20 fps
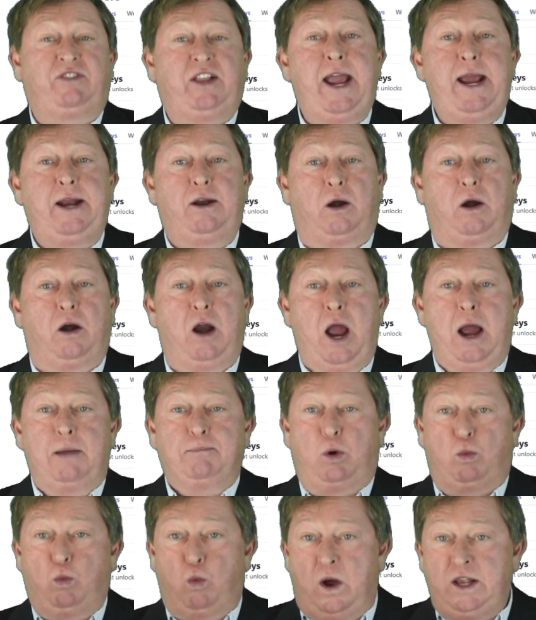later.
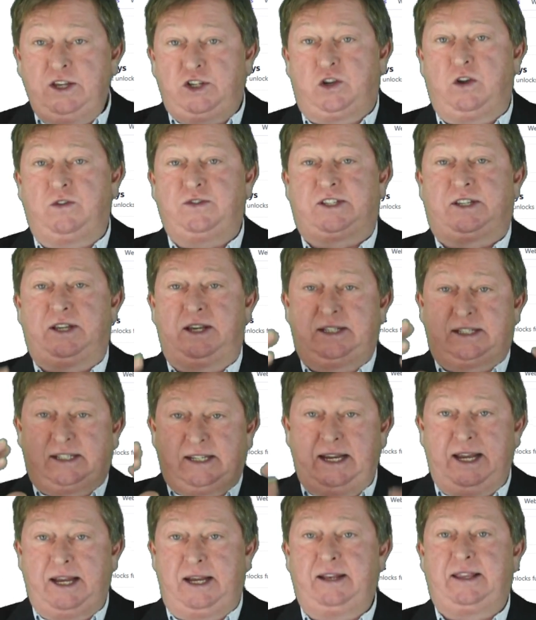But once you've
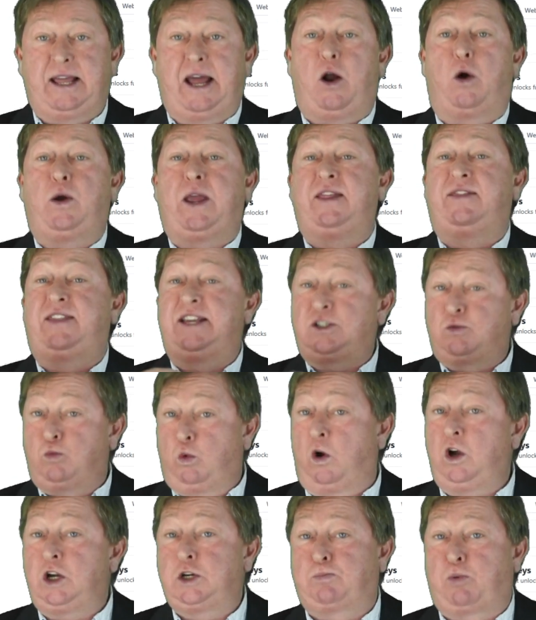seen that, okay, this
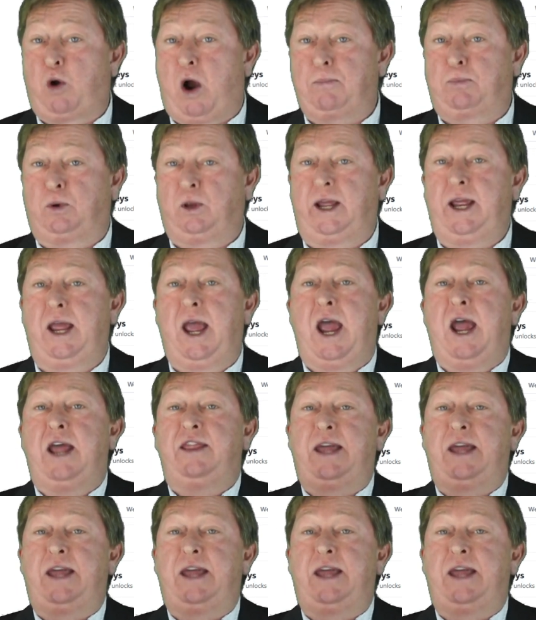works properly,